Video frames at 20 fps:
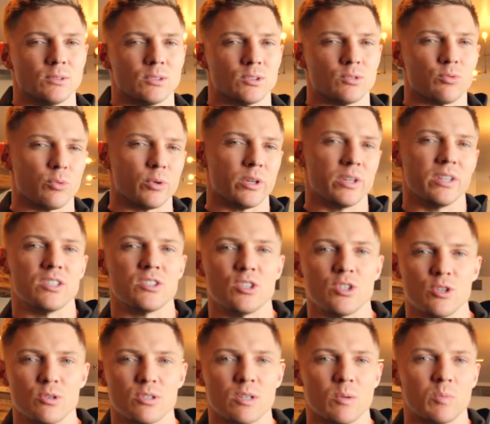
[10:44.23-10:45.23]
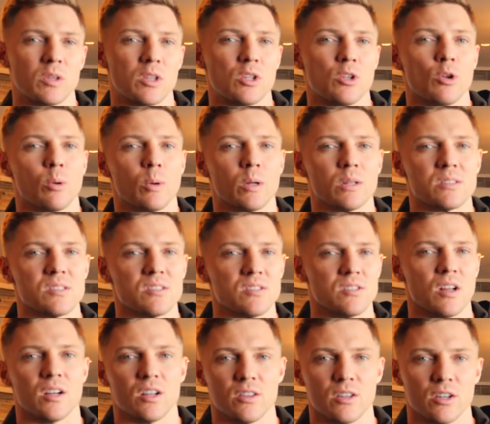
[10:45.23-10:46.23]
is really to do something that no one else
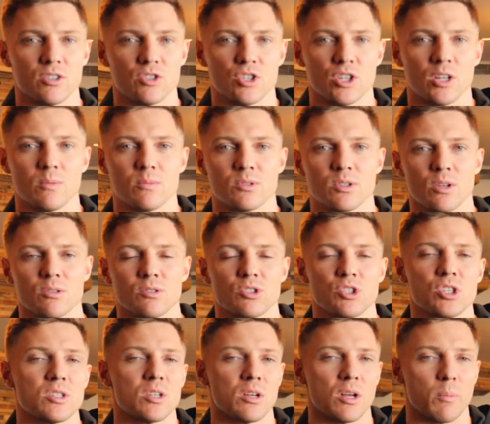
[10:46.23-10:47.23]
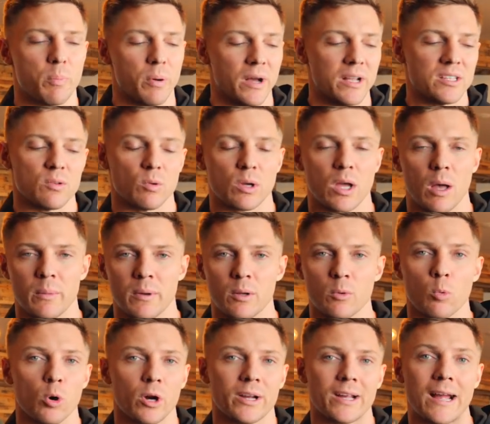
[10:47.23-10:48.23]
has done in their gym. So just a place to come
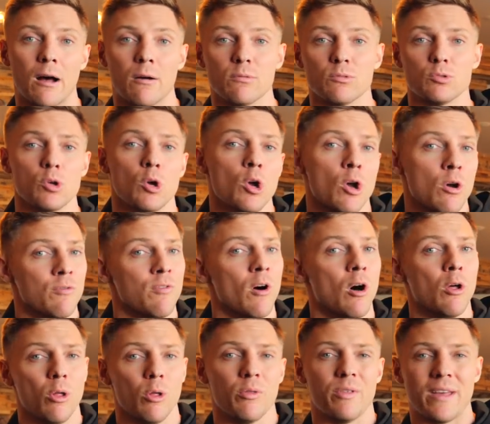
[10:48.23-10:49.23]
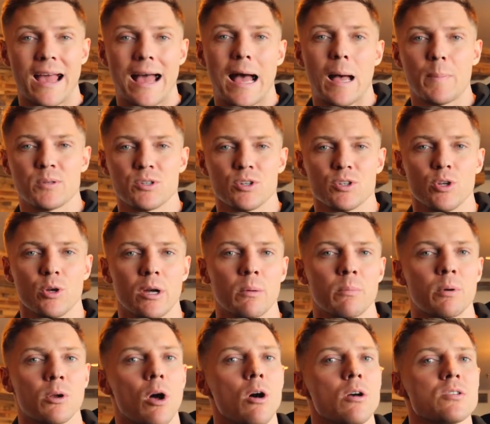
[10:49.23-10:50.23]
in, work out, follow the apps you're doing,
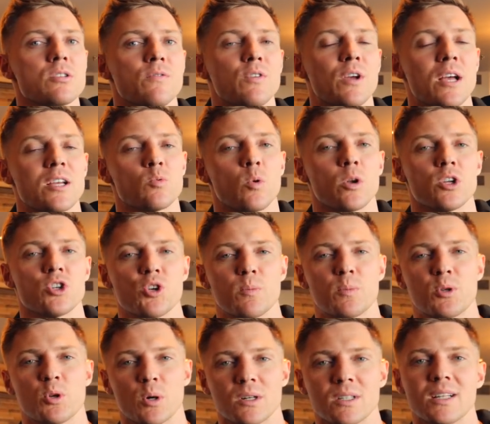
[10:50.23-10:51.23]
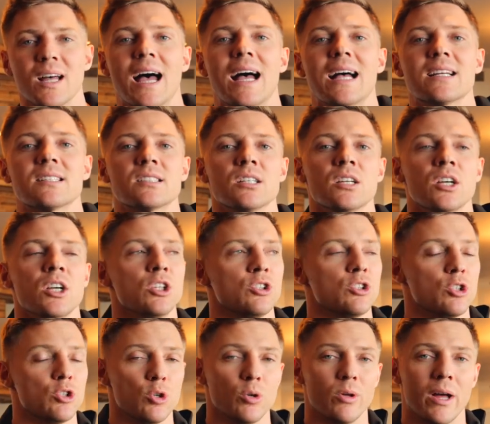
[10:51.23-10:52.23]
but also if you guys want to jump to a class
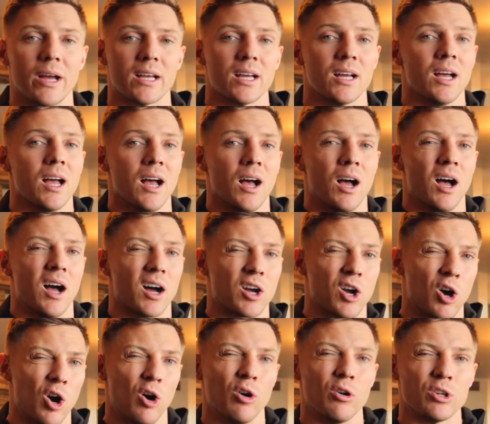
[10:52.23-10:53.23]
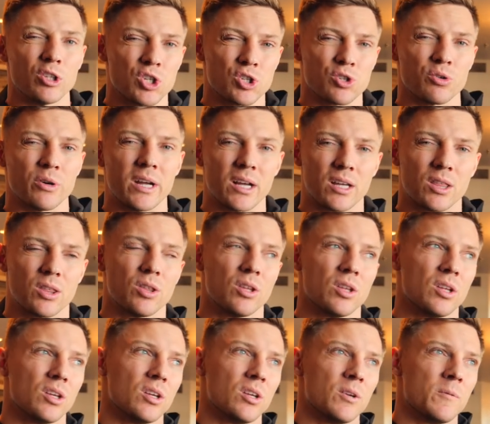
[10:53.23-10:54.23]
to do like a college strength
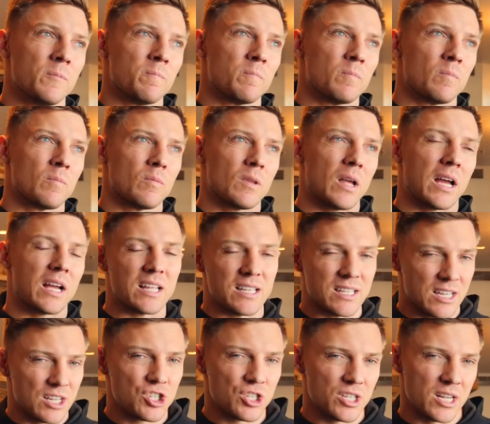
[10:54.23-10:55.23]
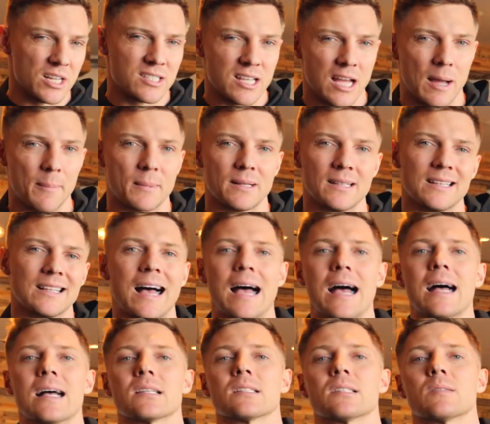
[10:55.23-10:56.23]
and conditioning type
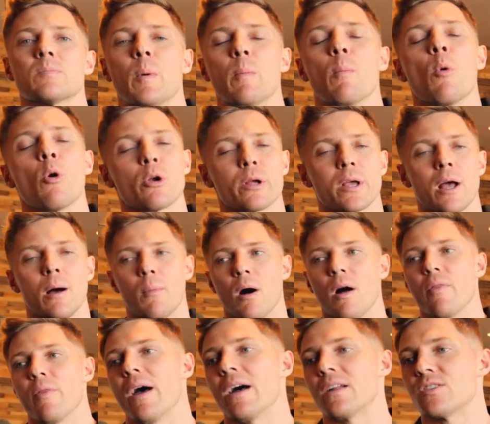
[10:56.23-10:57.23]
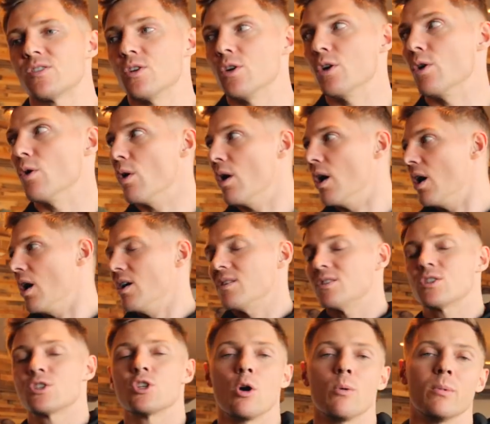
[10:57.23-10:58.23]
class. But more to come on that too.
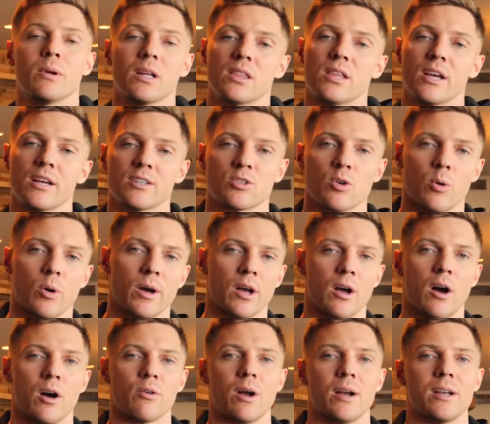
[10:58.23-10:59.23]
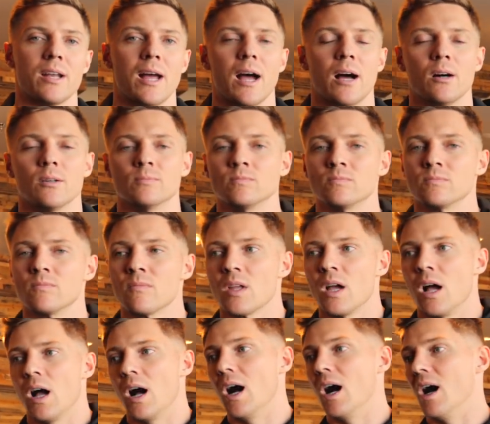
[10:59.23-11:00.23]
So many things going on right now.
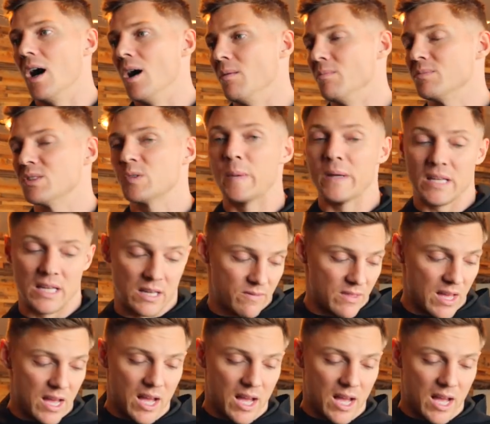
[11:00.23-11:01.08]
Um, speaking of